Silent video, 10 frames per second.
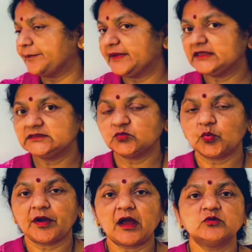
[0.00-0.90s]
the lady
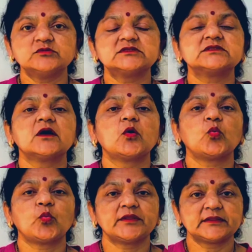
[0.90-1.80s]
of the house
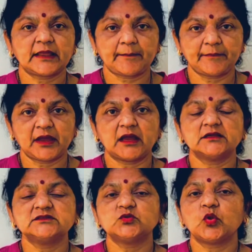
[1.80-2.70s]
with
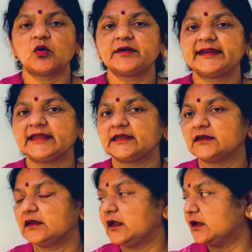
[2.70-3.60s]
good
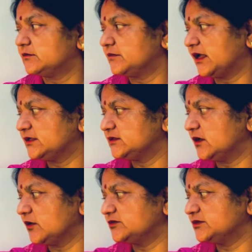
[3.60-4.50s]
morning and then
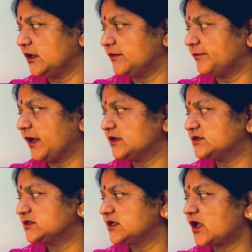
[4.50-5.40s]
place his
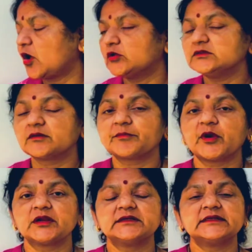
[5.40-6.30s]
basket on the
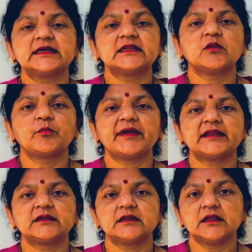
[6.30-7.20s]
vertical
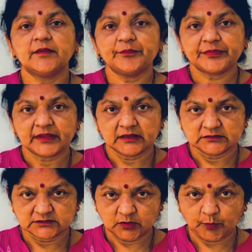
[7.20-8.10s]
bamboo.
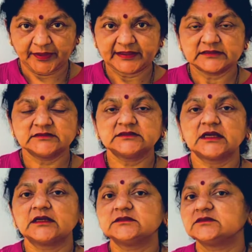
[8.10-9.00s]
We kids
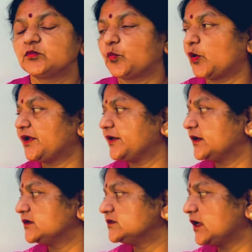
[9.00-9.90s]
would be
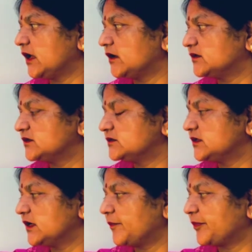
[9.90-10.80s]
pushed
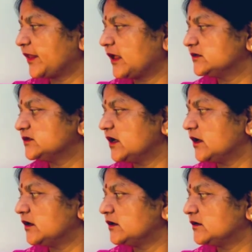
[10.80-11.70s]
aside with a
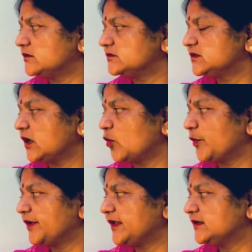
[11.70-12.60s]
mild
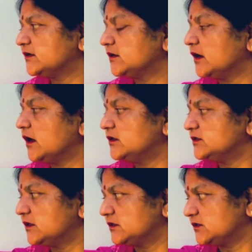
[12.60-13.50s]
rebuke,
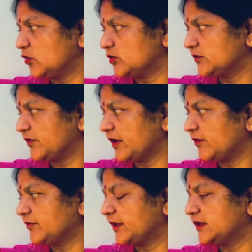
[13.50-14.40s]
and the loaves
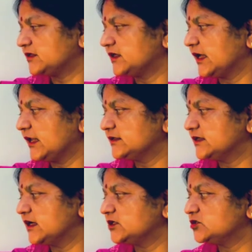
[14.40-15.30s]
would be
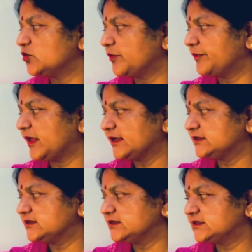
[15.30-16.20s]
delivered to the
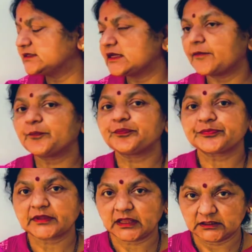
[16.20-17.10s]
servant,
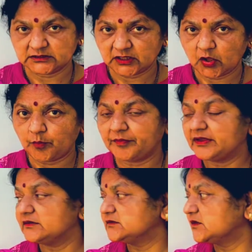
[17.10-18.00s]
where
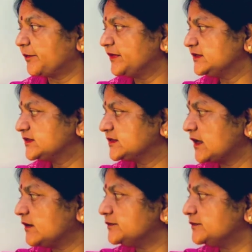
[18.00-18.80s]
staff means